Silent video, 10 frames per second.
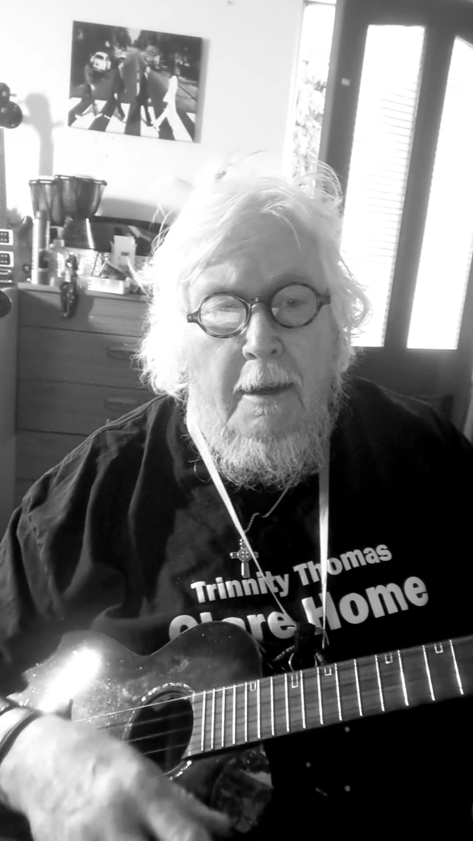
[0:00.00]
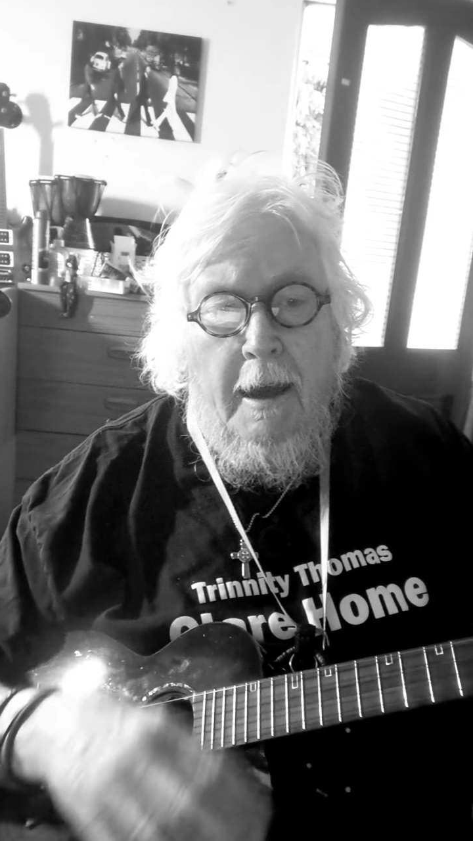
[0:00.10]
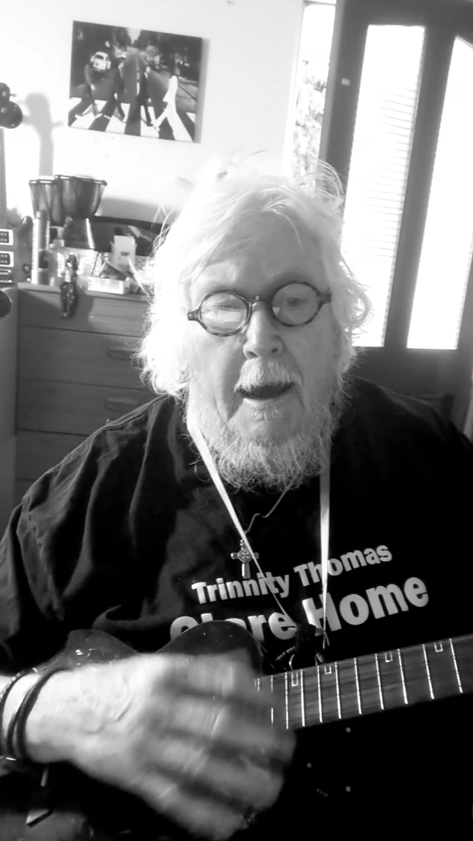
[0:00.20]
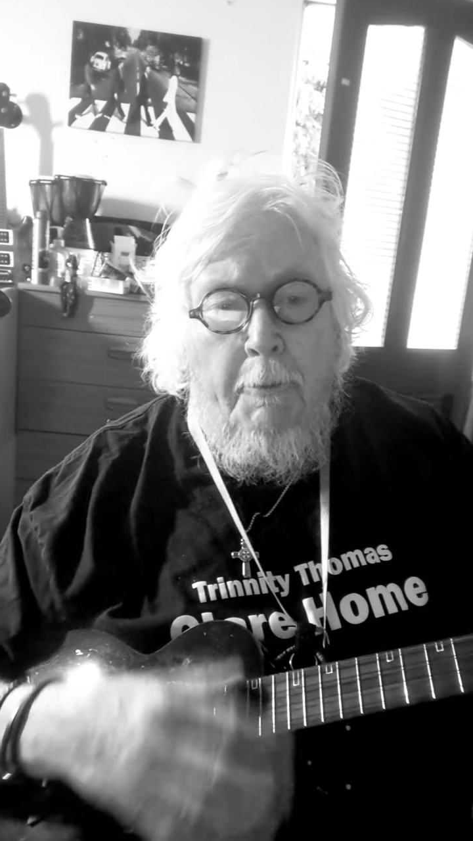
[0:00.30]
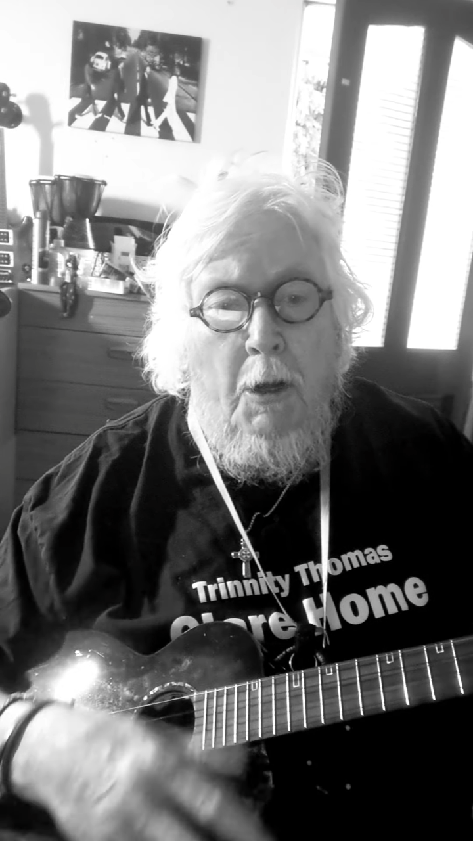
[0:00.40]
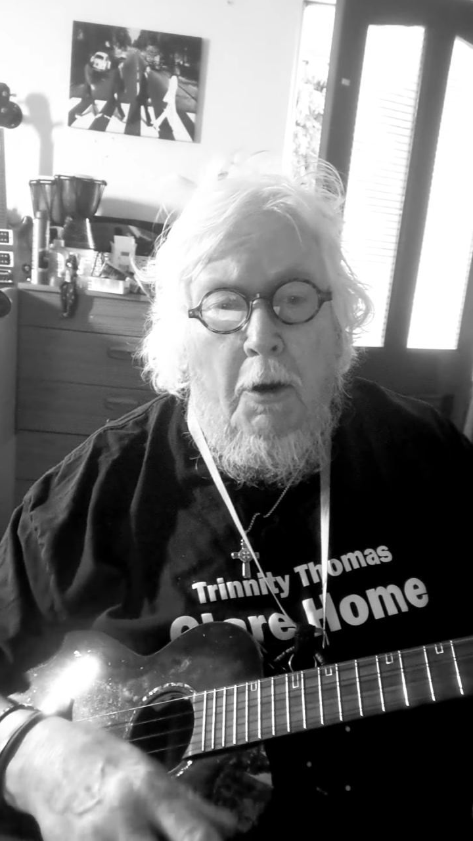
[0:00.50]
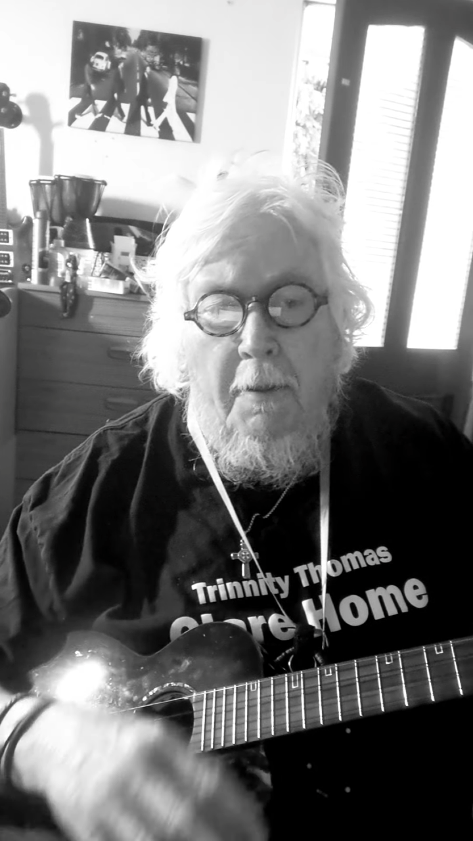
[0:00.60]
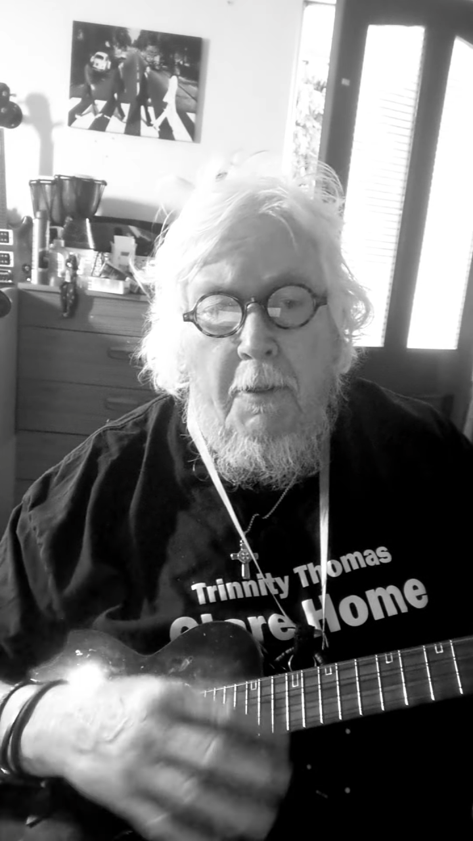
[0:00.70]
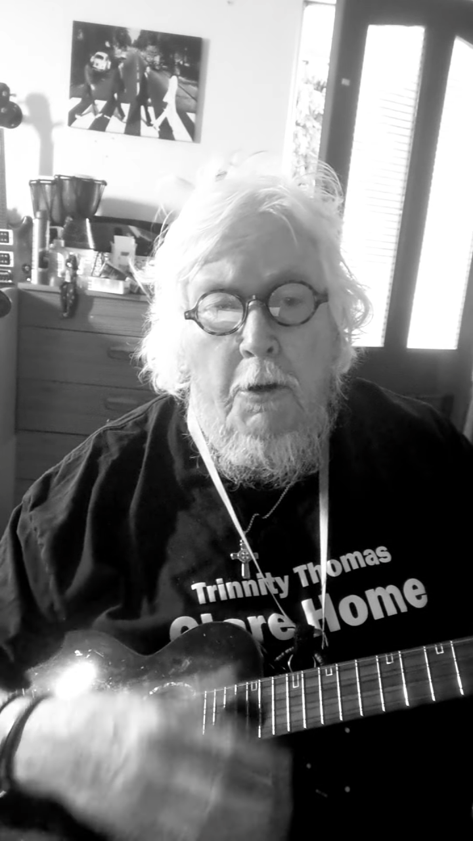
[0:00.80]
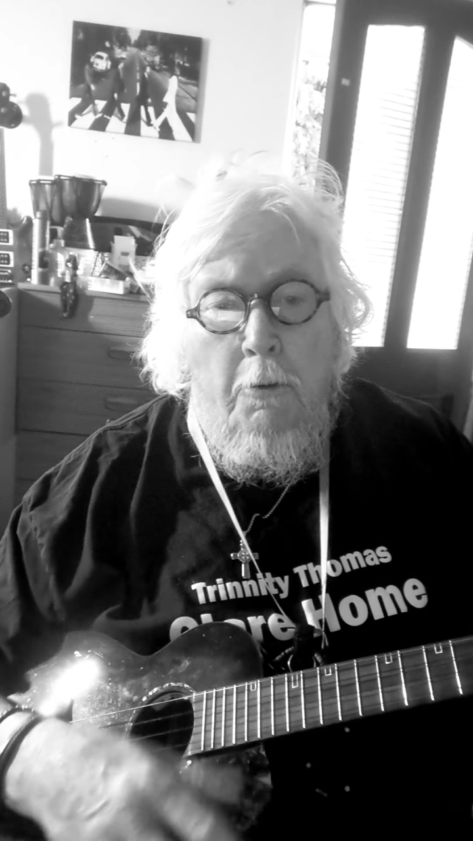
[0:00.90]
I'm not
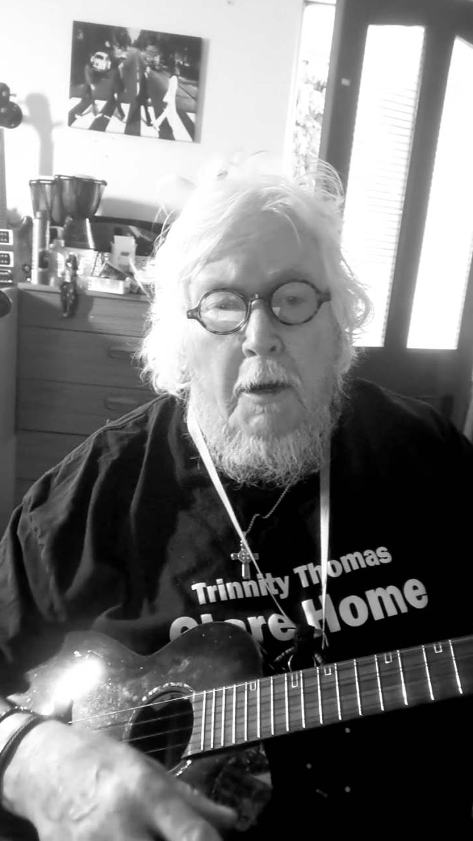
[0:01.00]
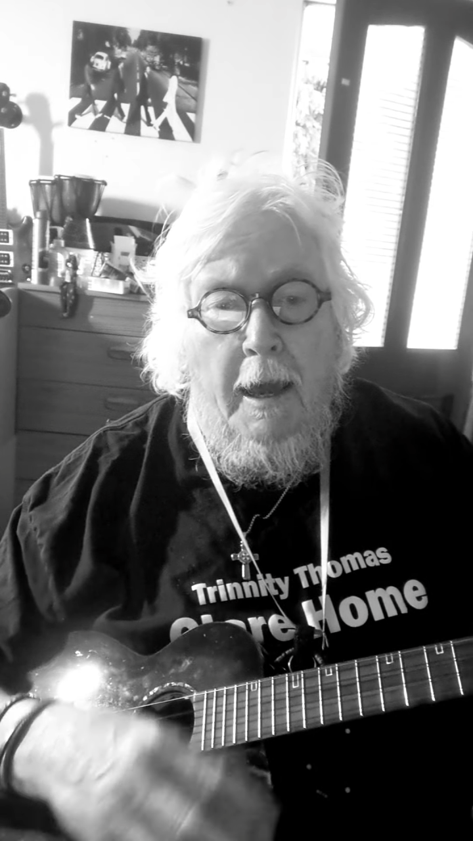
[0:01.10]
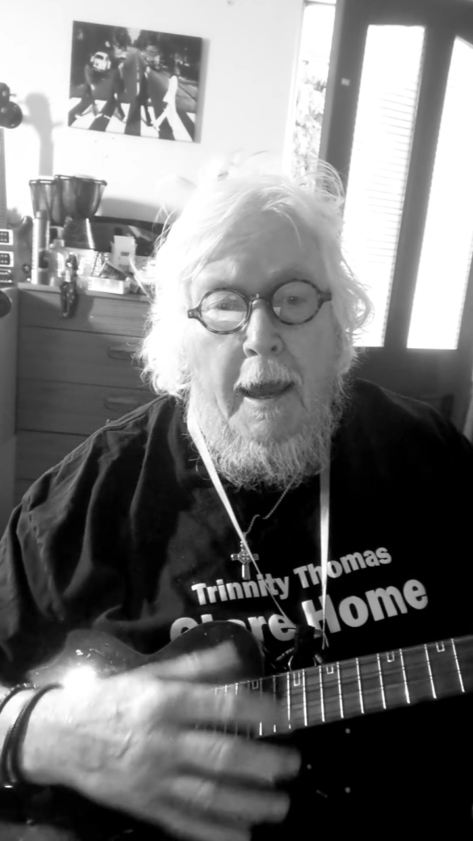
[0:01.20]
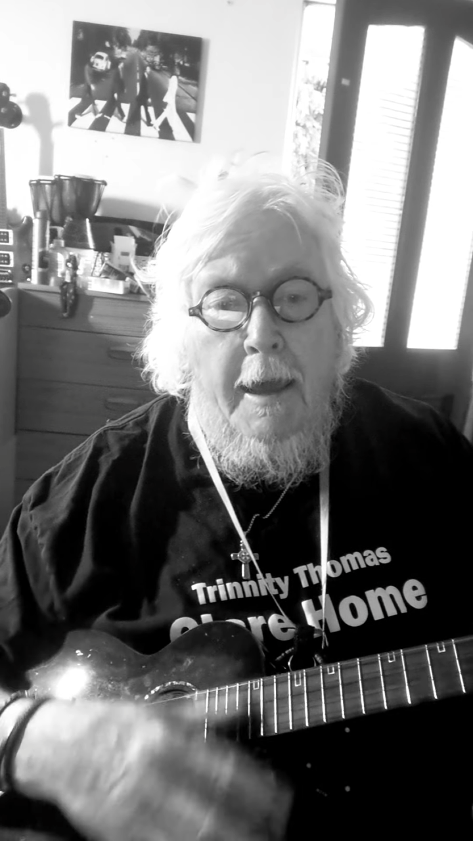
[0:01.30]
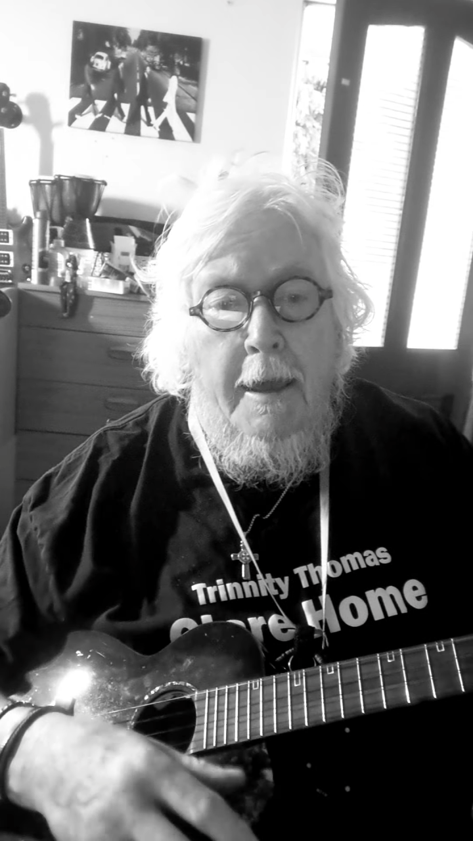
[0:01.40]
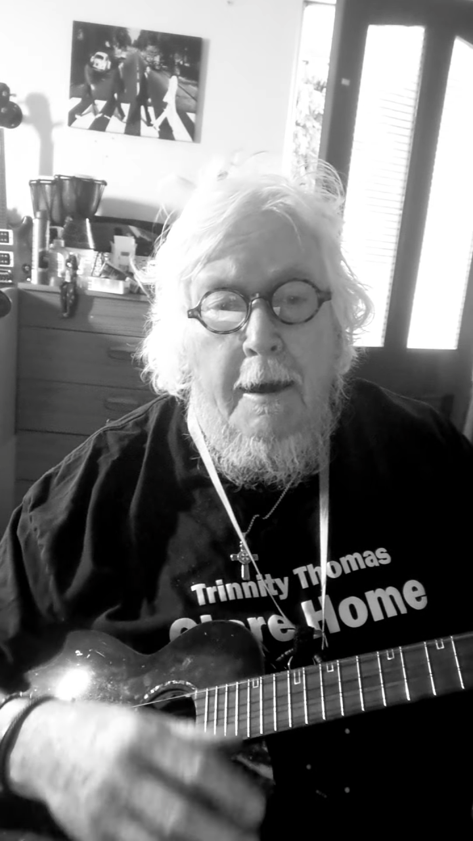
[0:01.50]
in the UK,